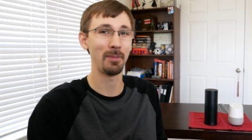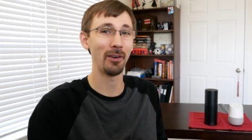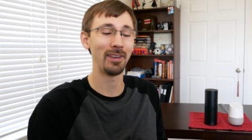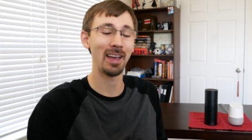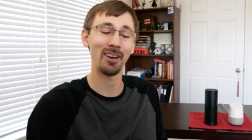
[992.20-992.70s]

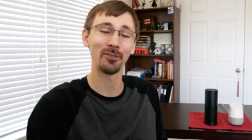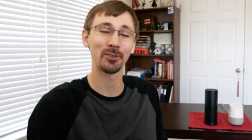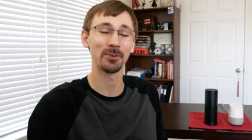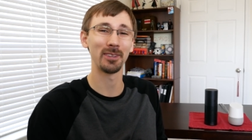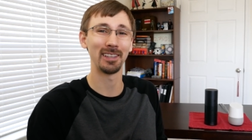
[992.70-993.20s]
about an
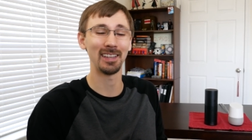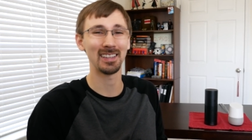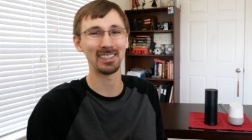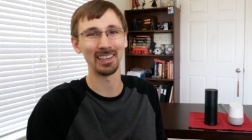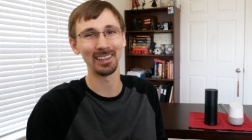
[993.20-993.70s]
hour's worth of
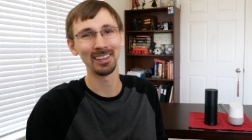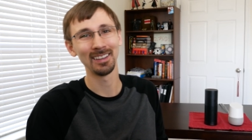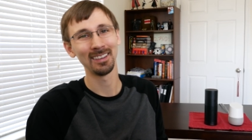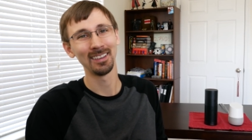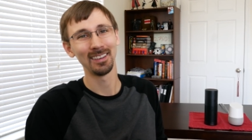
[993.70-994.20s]
testing,
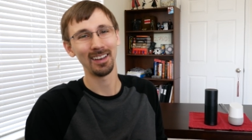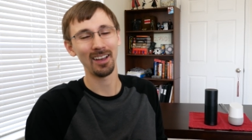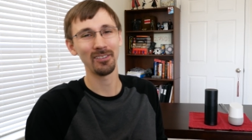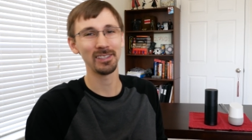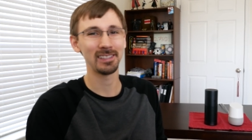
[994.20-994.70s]

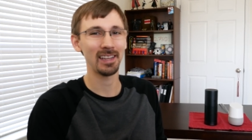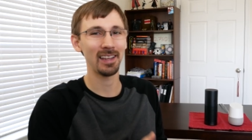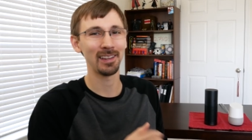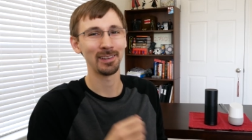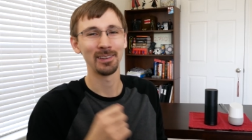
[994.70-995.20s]
I would
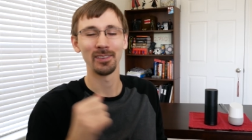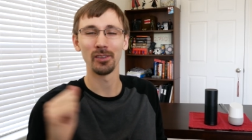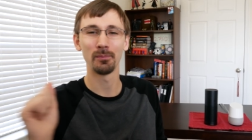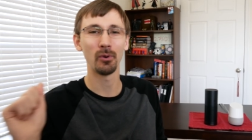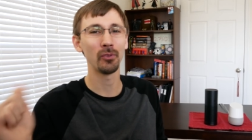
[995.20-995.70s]
say
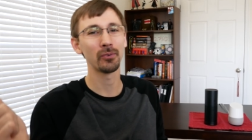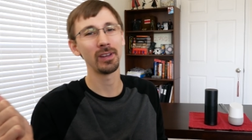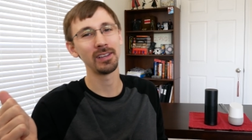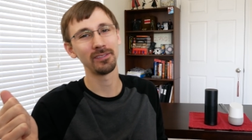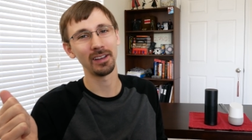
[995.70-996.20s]
they're both
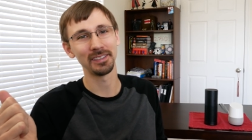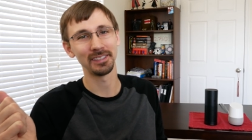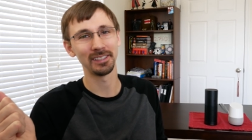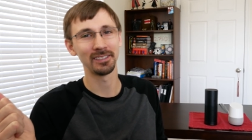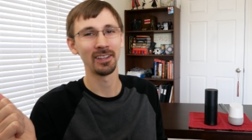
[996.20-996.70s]
great
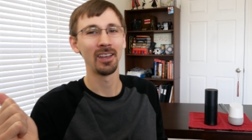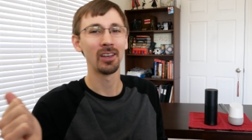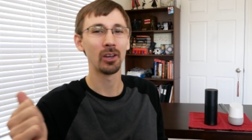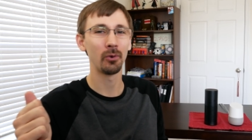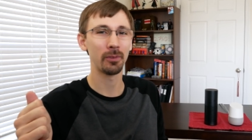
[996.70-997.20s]
devices.
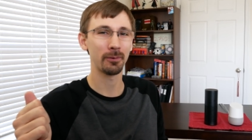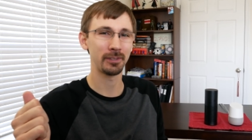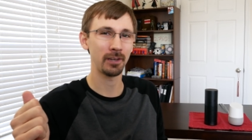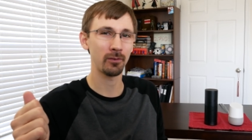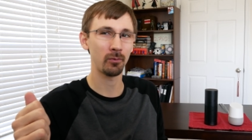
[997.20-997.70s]
Go with
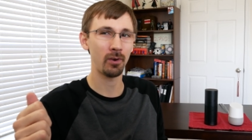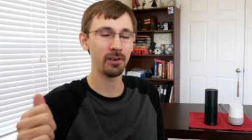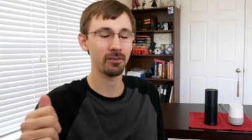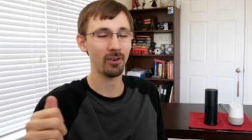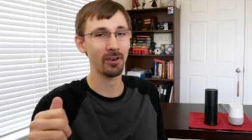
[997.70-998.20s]
whichever
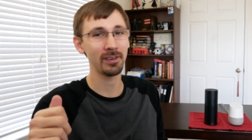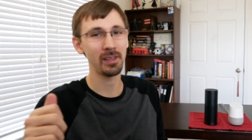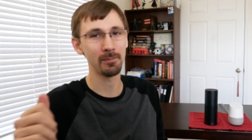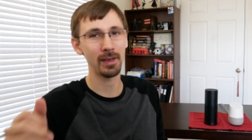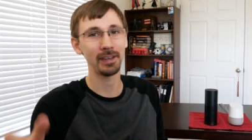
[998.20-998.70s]
one you're
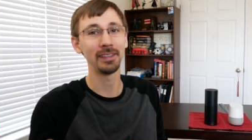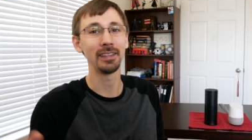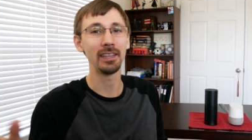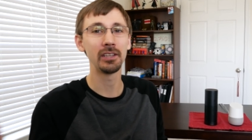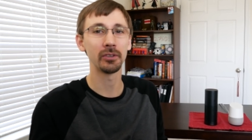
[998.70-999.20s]
already embedded in
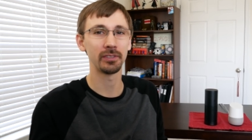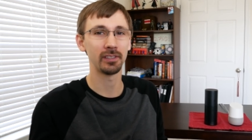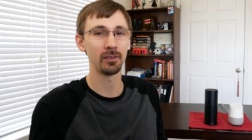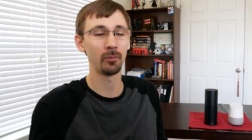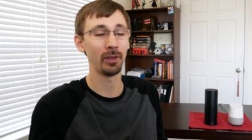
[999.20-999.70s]
the
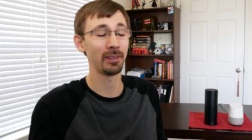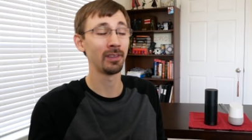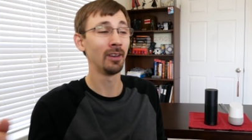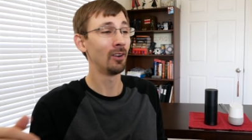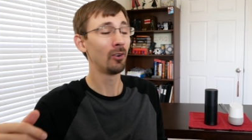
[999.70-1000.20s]
ecosystem
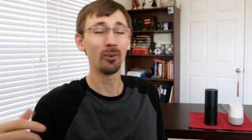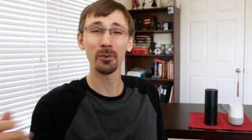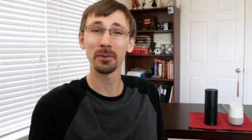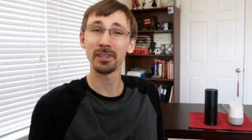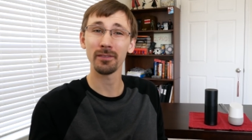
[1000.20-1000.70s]
with,
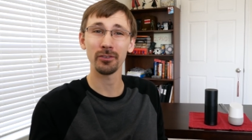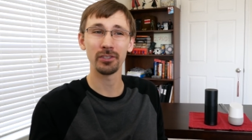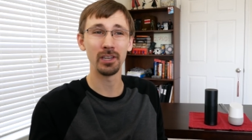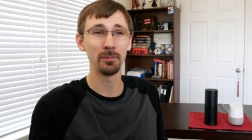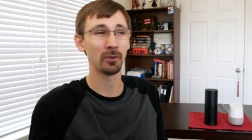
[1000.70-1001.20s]
or whichever's
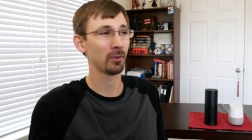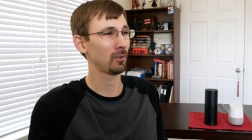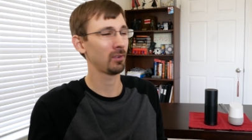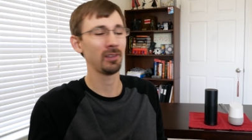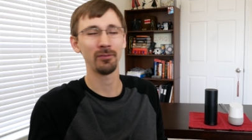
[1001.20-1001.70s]
cheaper,
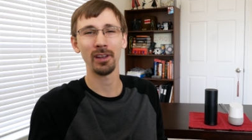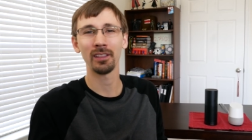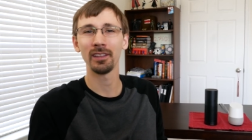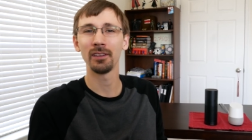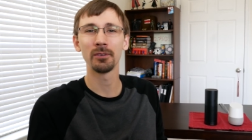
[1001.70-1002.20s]
or
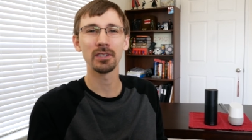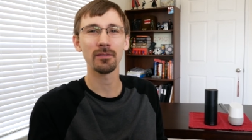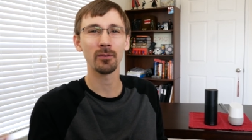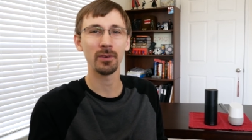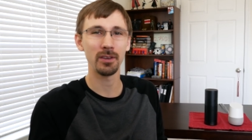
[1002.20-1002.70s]
frankly,
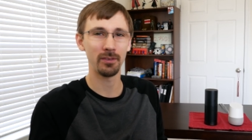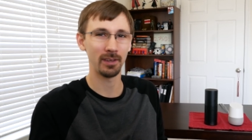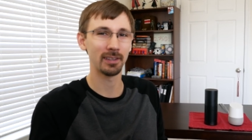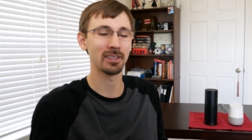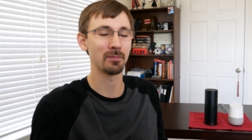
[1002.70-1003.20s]
whichever one you
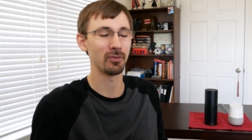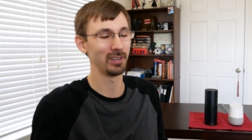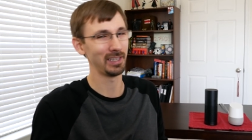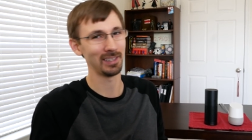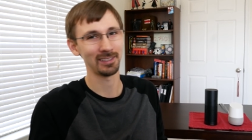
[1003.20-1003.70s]
think is the
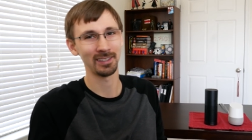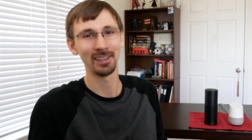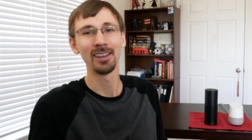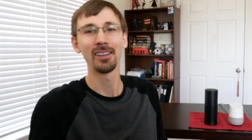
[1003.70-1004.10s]
prettiest.